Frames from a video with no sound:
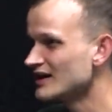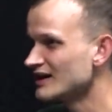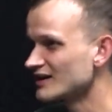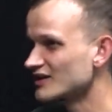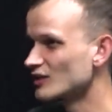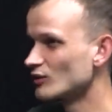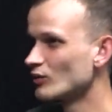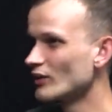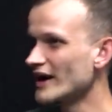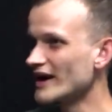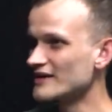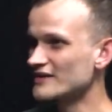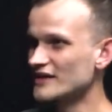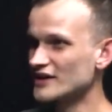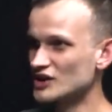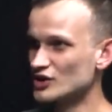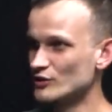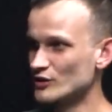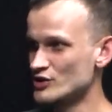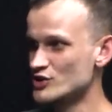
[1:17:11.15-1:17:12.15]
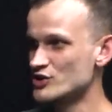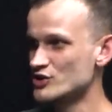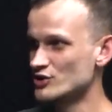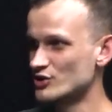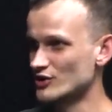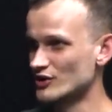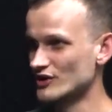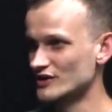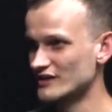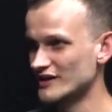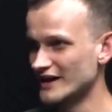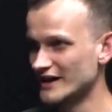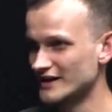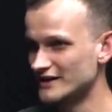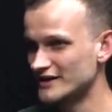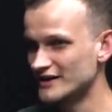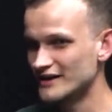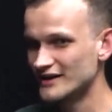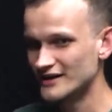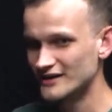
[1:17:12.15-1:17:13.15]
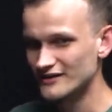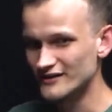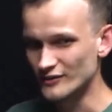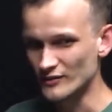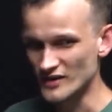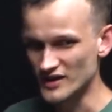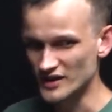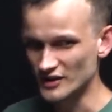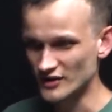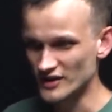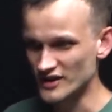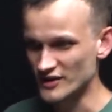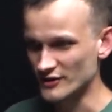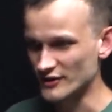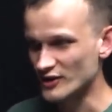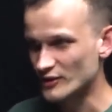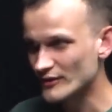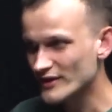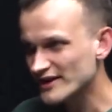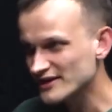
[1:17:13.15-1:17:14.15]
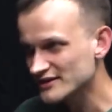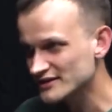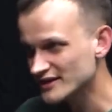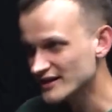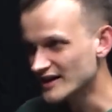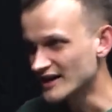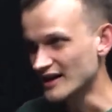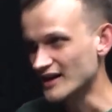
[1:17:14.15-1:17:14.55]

the way that you ensure that the results are correct